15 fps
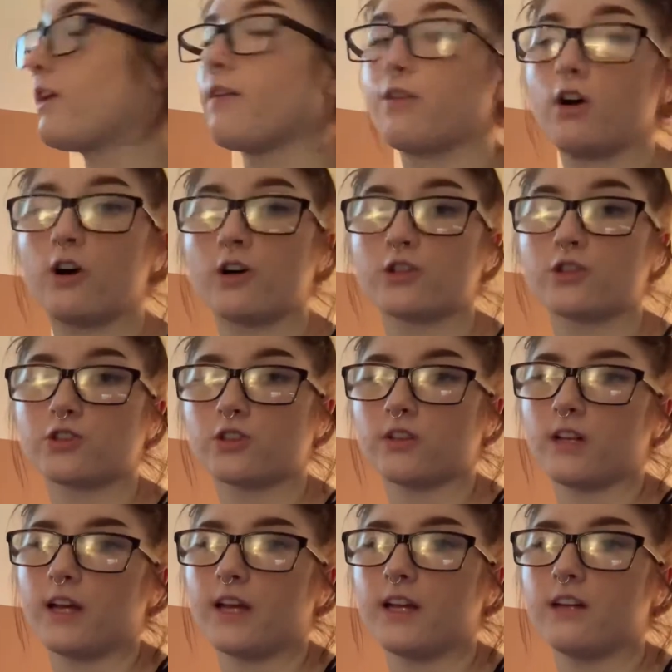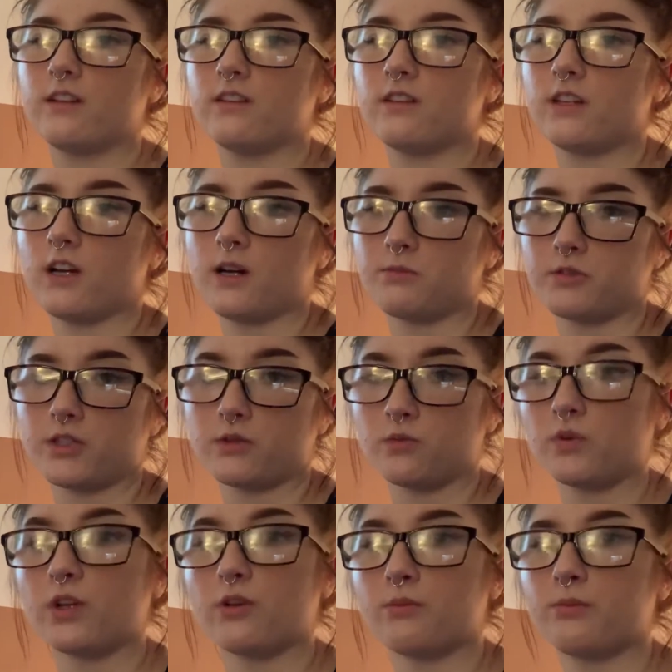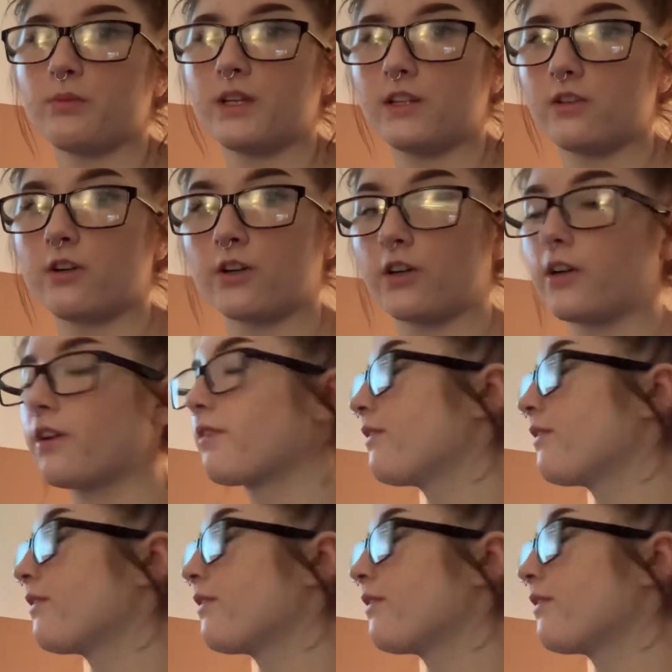have a harsher light, the object will be darker.